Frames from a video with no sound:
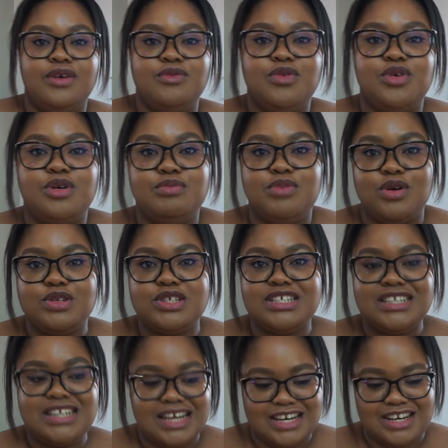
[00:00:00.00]
we're approaching
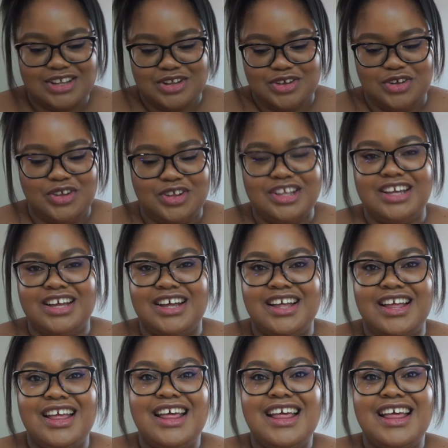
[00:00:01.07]
the end of the haul here.